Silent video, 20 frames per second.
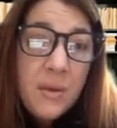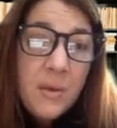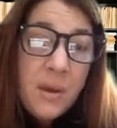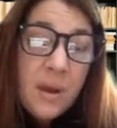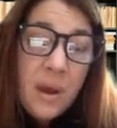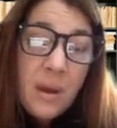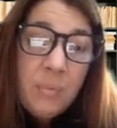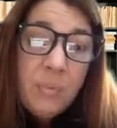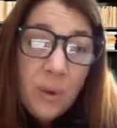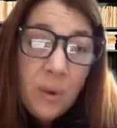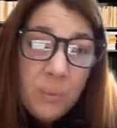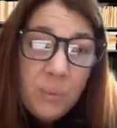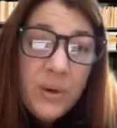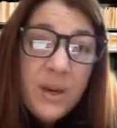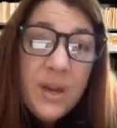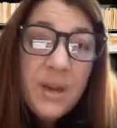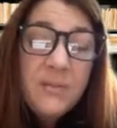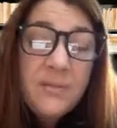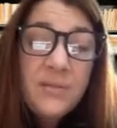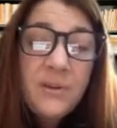
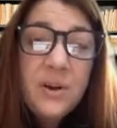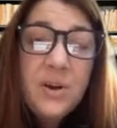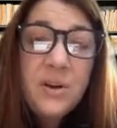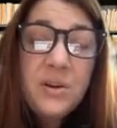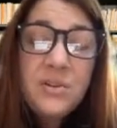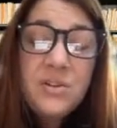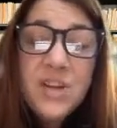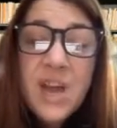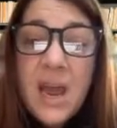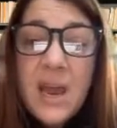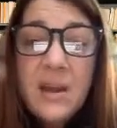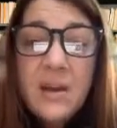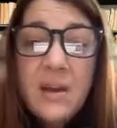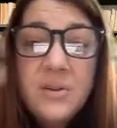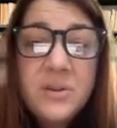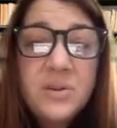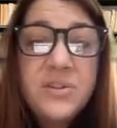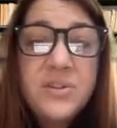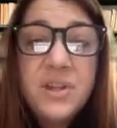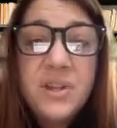appropriate for your
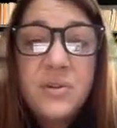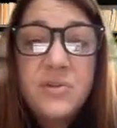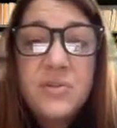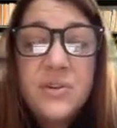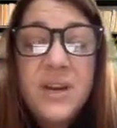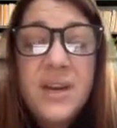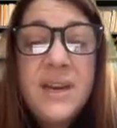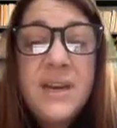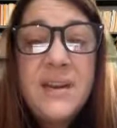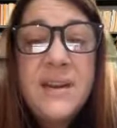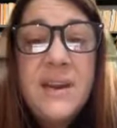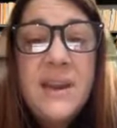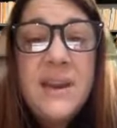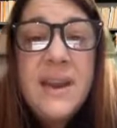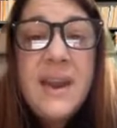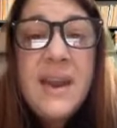child or children.